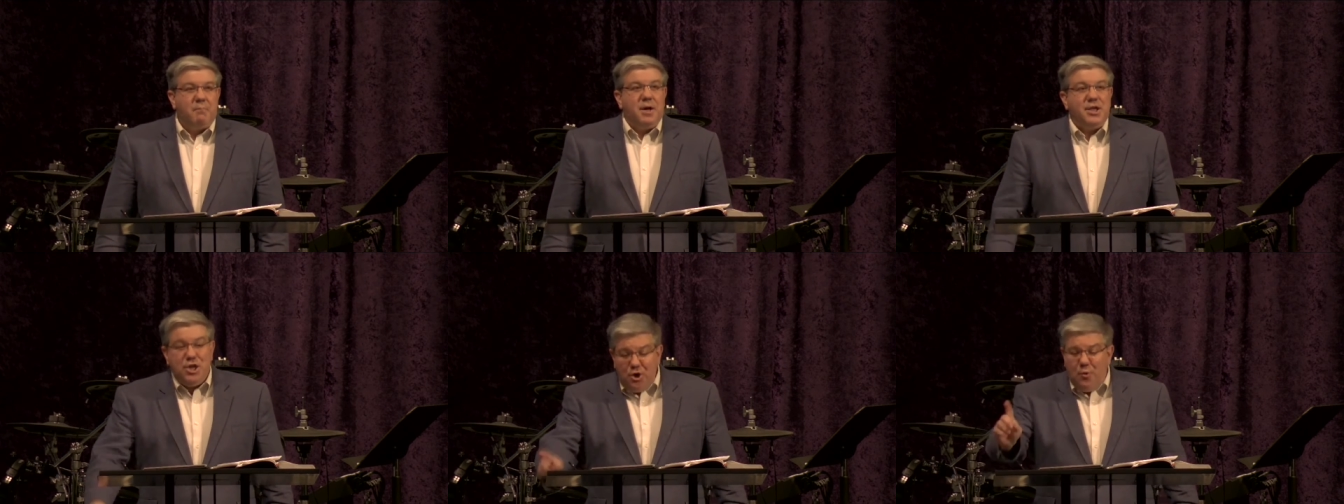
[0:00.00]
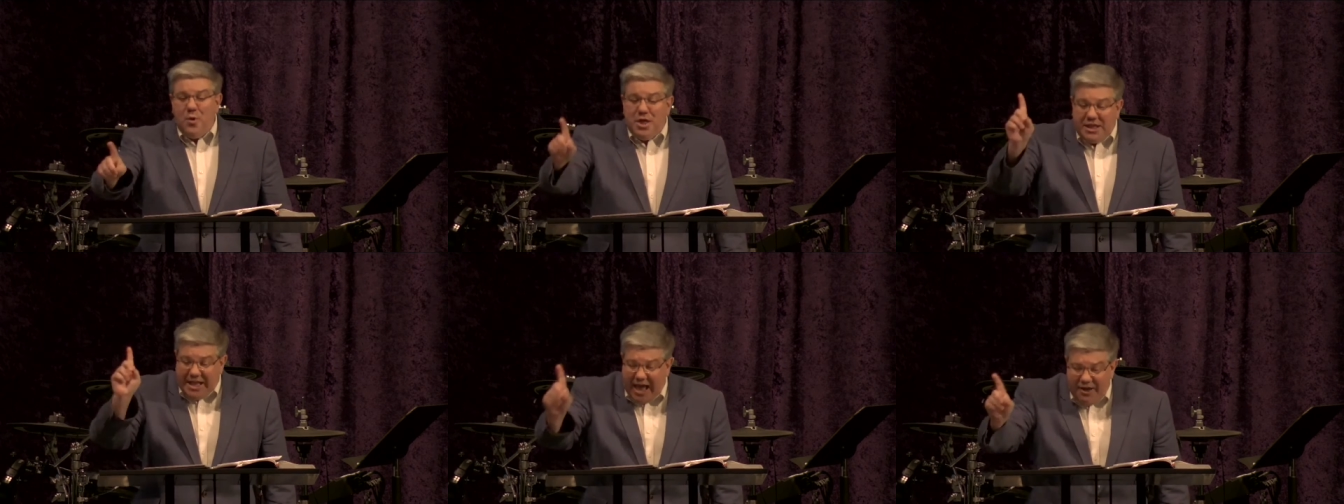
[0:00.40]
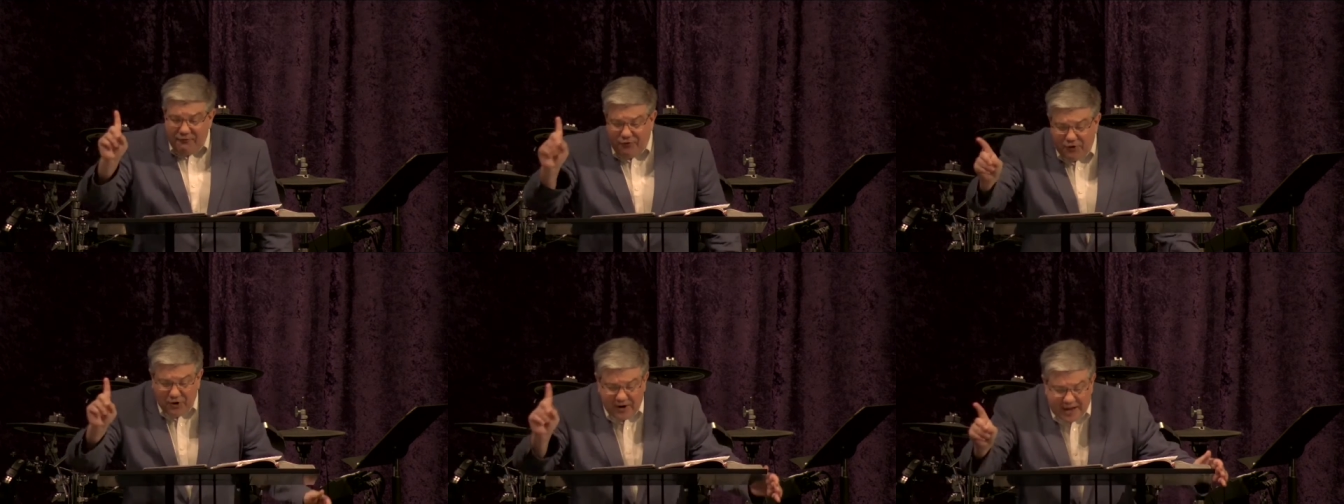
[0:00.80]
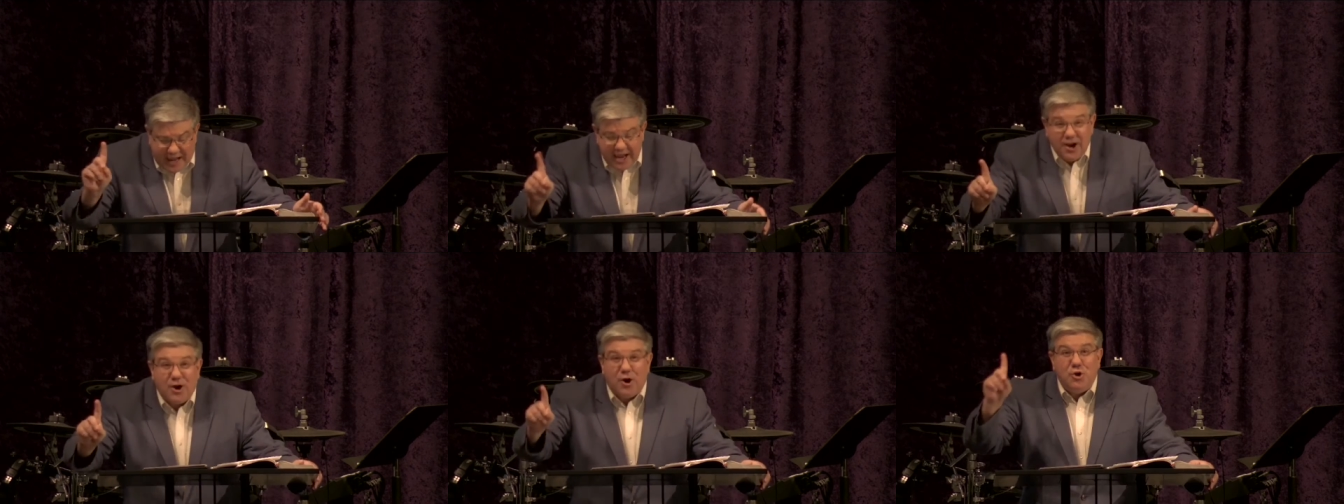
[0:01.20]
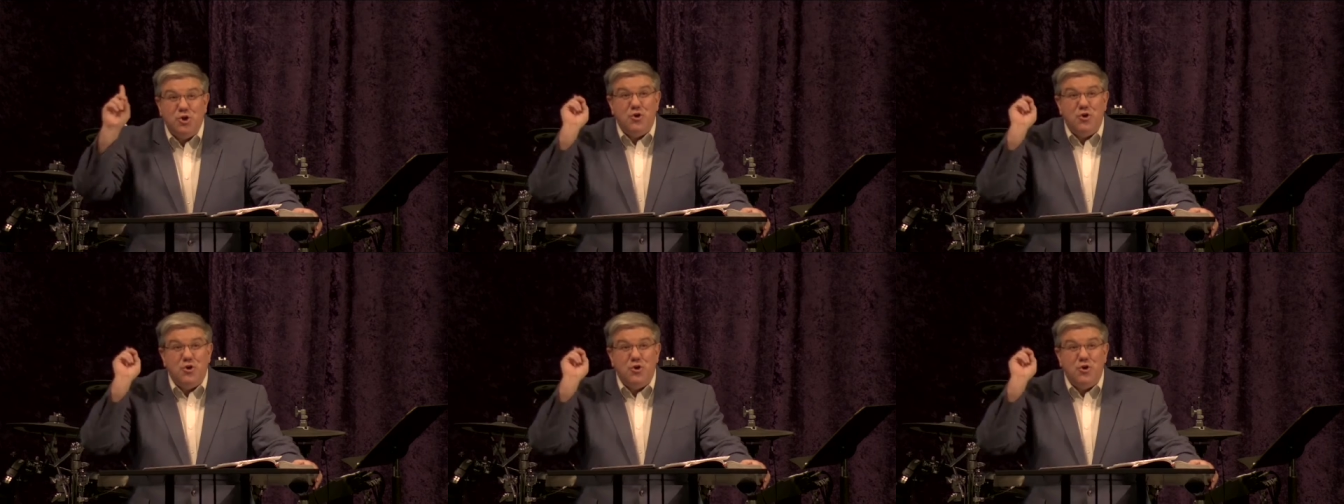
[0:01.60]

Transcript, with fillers: but you will never hear,